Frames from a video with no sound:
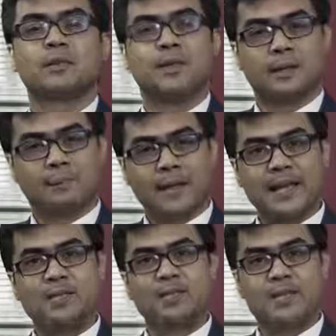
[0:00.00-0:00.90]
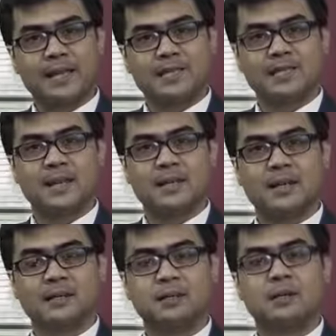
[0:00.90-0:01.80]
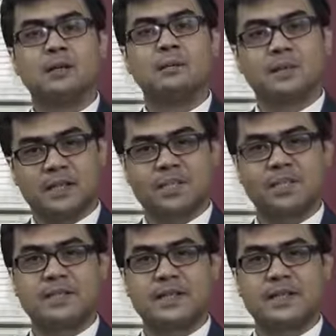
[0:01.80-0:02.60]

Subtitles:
That applies to sales data, production